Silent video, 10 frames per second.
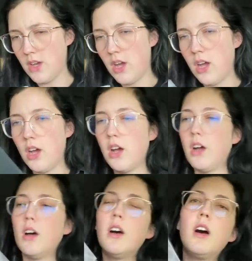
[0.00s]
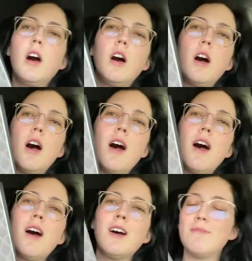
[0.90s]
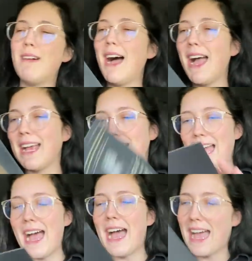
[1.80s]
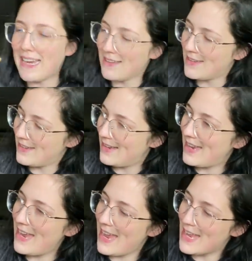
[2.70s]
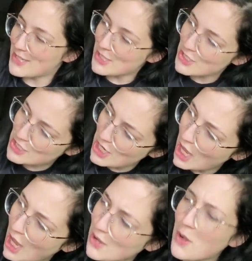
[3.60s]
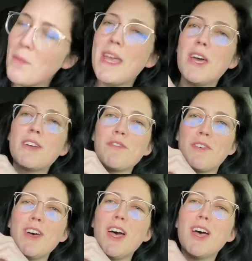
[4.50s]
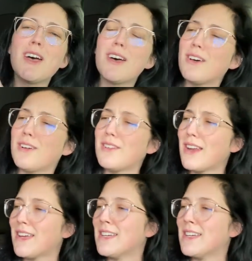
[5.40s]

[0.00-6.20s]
Oh my God, it's so beautiful.